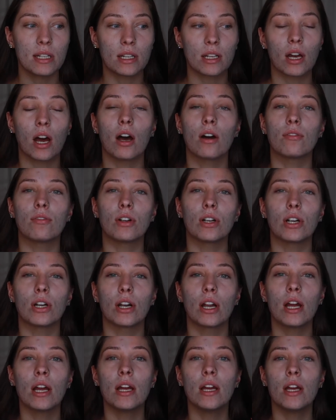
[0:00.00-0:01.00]
to
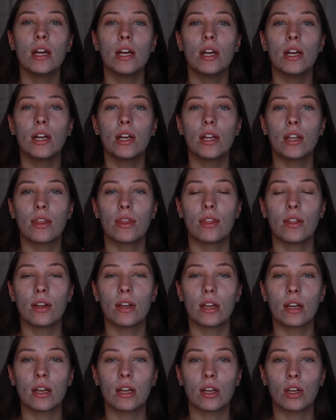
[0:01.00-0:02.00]
cover
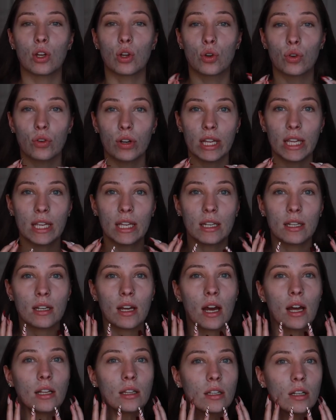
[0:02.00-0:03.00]
the
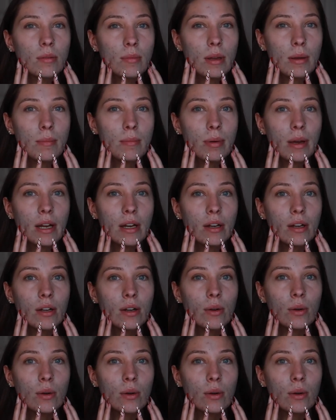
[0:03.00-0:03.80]
green a little bit better,